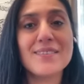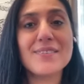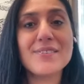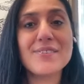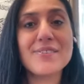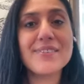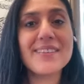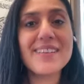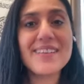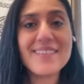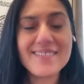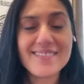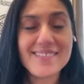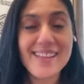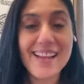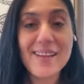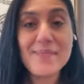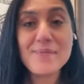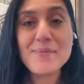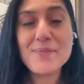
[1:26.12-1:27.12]
So today is
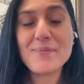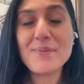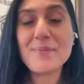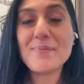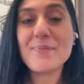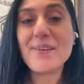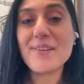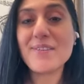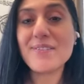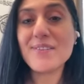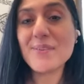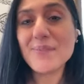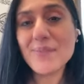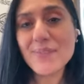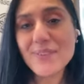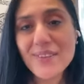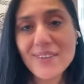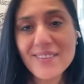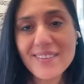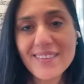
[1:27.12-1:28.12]
time to be present
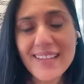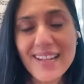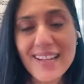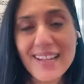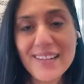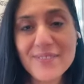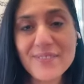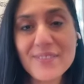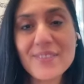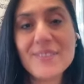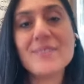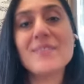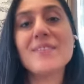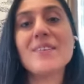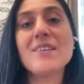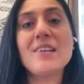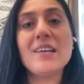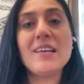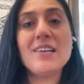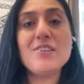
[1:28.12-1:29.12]
with yourself,
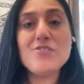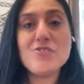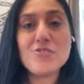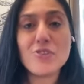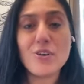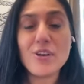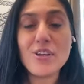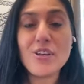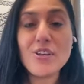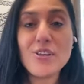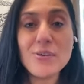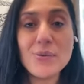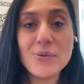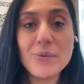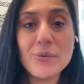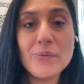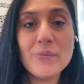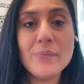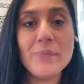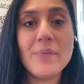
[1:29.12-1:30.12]
enjoy
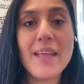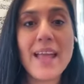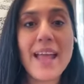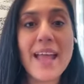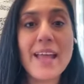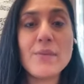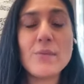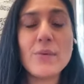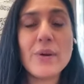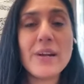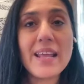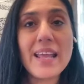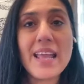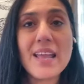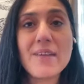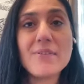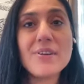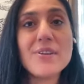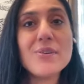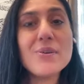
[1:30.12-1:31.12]
you, and
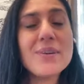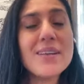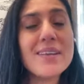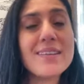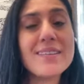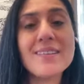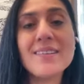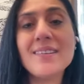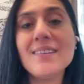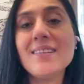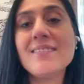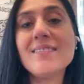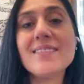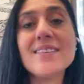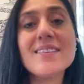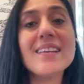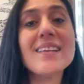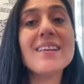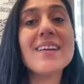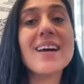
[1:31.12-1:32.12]
whatever you
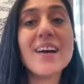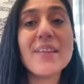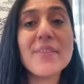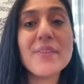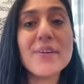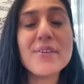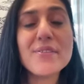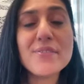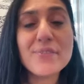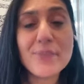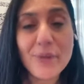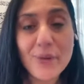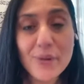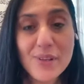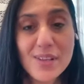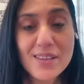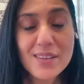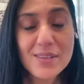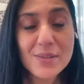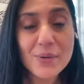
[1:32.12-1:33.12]
listen in others
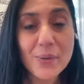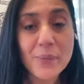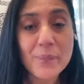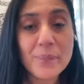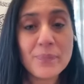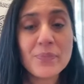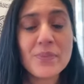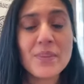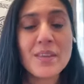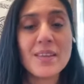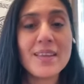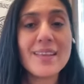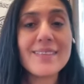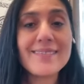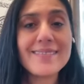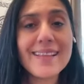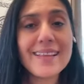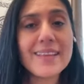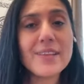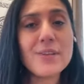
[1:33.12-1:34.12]
also.
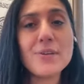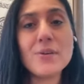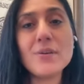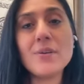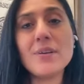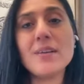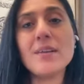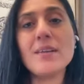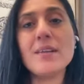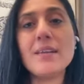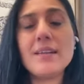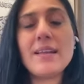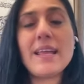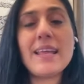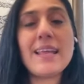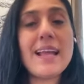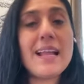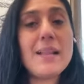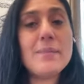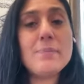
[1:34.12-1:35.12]
It's like, you know,
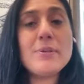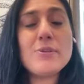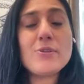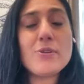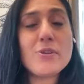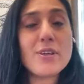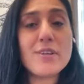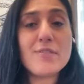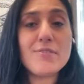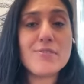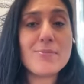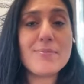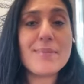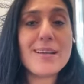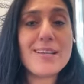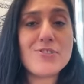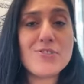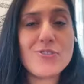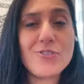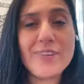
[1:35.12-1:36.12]
like I'll be talking so
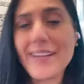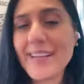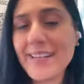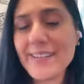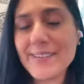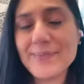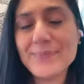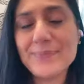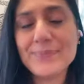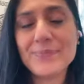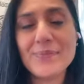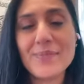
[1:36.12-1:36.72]
much, right?